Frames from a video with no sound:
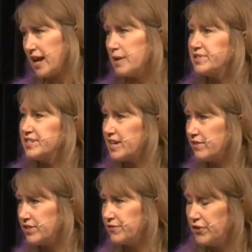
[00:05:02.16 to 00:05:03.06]
came to the day
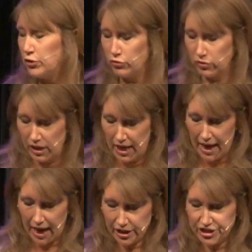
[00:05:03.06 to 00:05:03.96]
of his funeral,
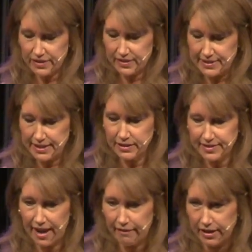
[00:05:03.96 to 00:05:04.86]
actually this little
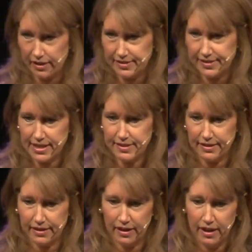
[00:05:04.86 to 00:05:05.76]
terrier,
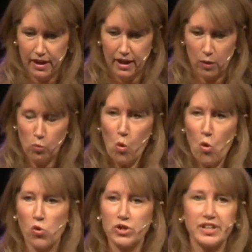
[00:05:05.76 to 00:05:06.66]
Caesar,
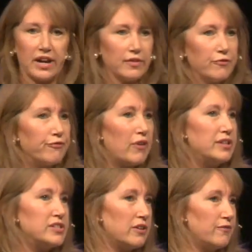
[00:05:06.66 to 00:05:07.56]
walked at the
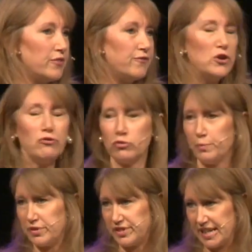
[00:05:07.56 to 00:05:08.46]
front of the funeral
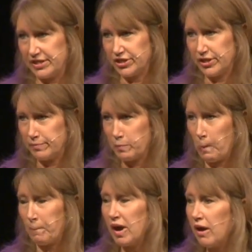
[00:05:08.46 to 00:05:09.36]
procession
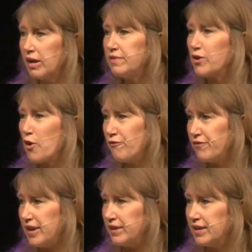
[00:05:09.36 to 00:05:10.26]
behind the
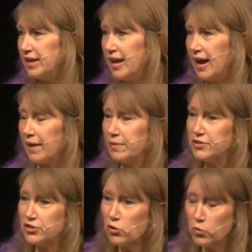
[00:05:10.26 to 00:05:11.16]
coffin and the
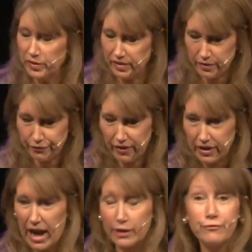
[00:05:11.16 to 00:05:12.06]
dog was at the front and